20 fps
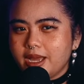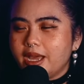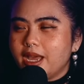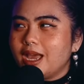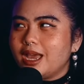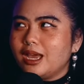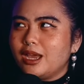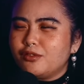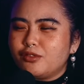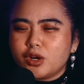
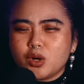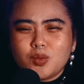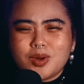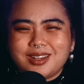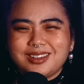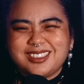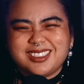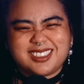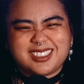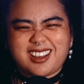everyone
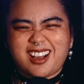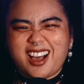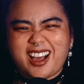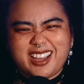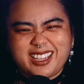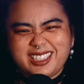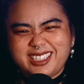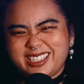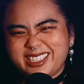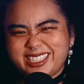is
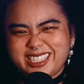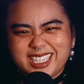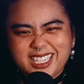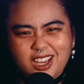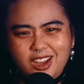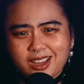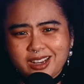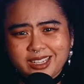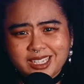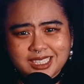kinda in
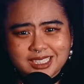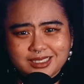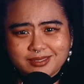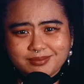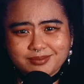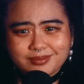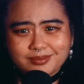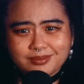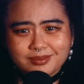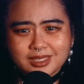on it
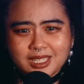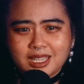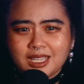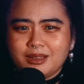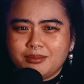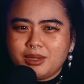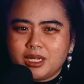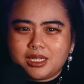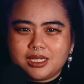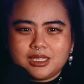
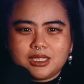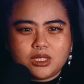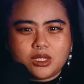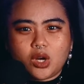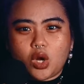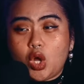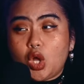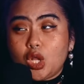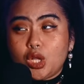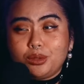because they're
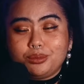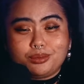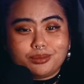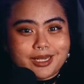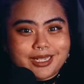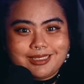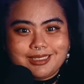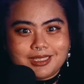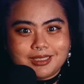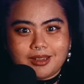all
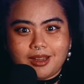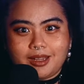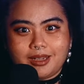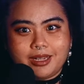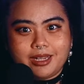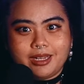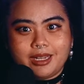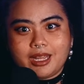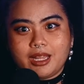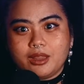raised on
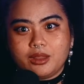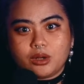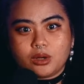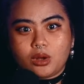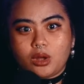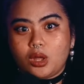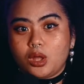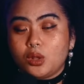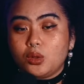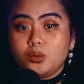it and they're
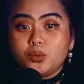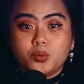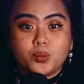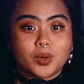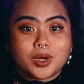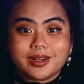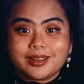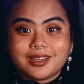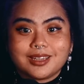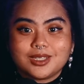all
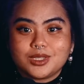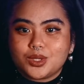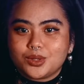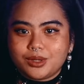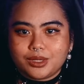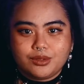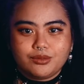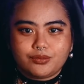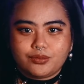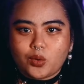working to
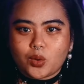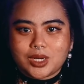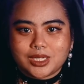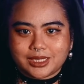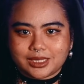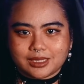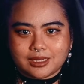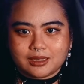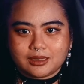enforce it.